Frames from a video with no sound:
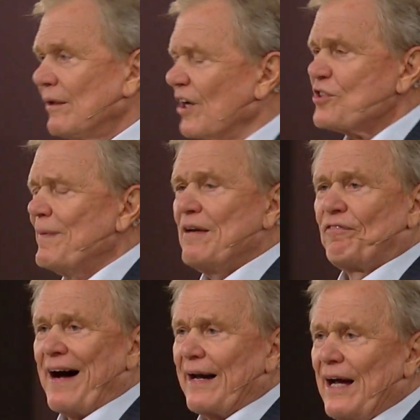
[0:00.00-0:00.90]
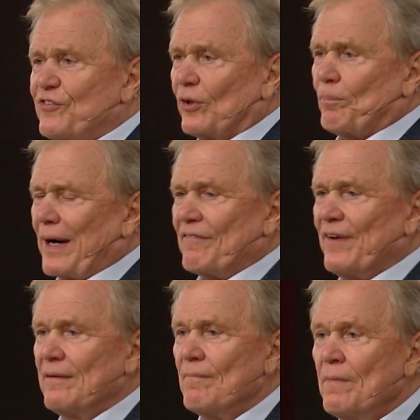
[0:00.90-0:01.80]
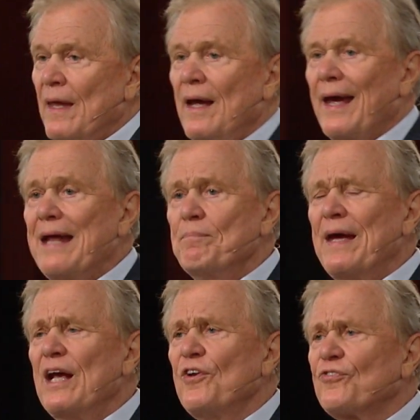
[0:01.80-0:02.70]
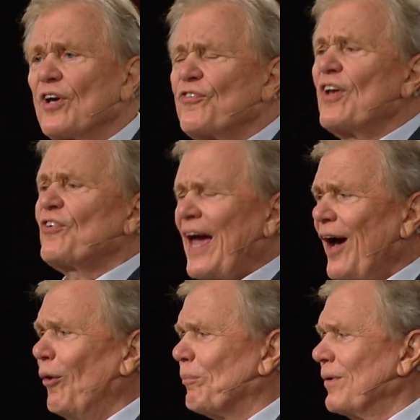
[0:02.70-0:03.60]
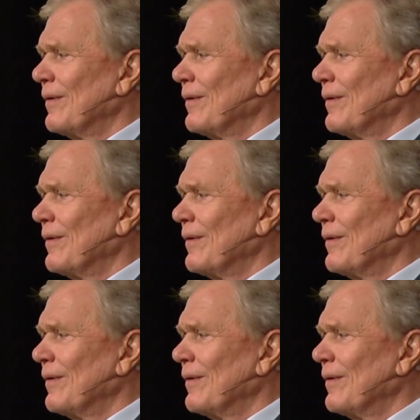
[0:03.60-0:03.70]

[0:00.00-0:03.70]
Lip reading: Doesn't mean financial profit. It means, does this help?